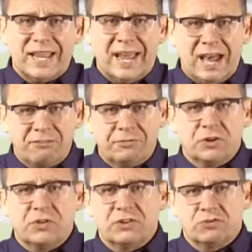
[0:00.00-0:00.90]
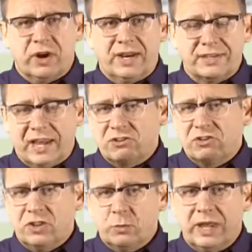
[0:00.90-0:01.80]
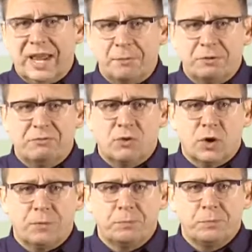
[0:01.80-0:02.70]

after this transaction than we had before.